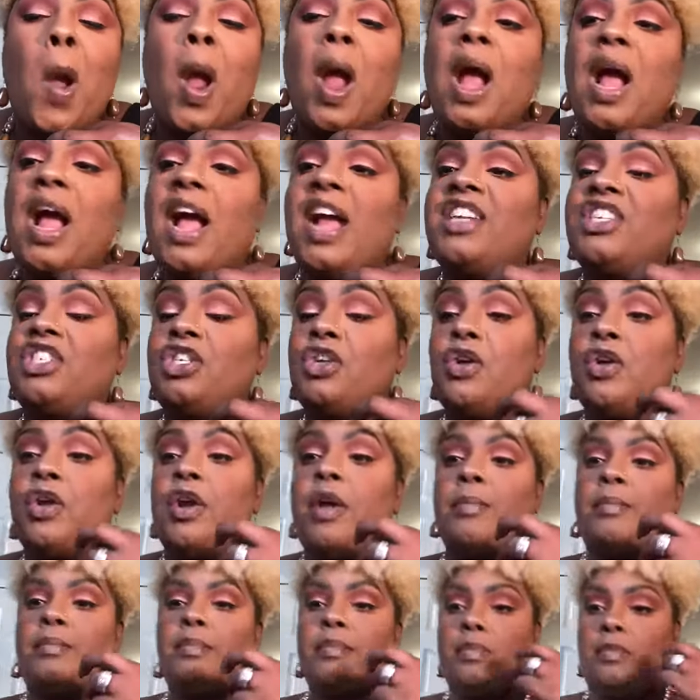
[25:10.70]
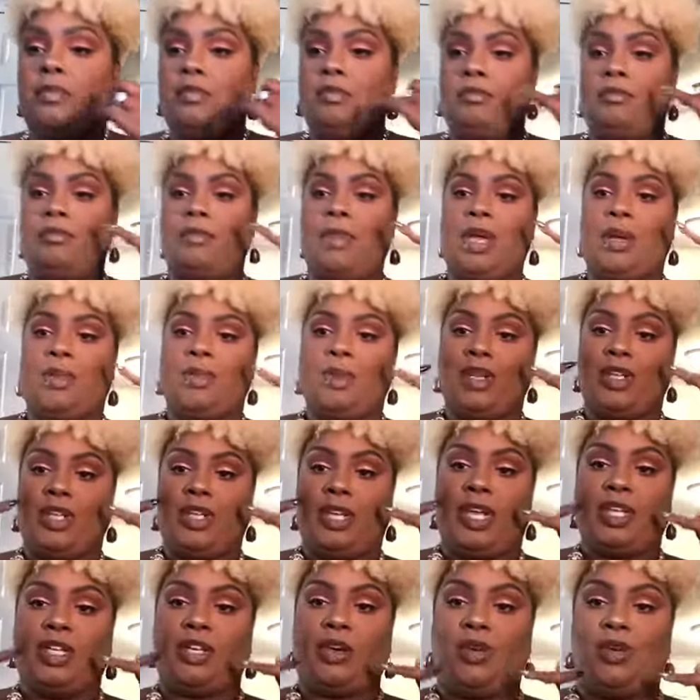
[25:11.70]
and showing up, making me look
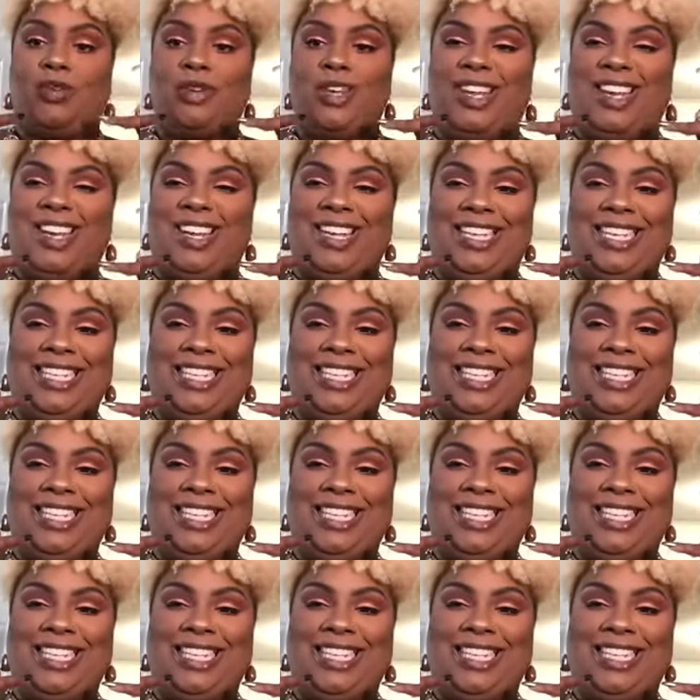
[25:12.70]
like the old lady.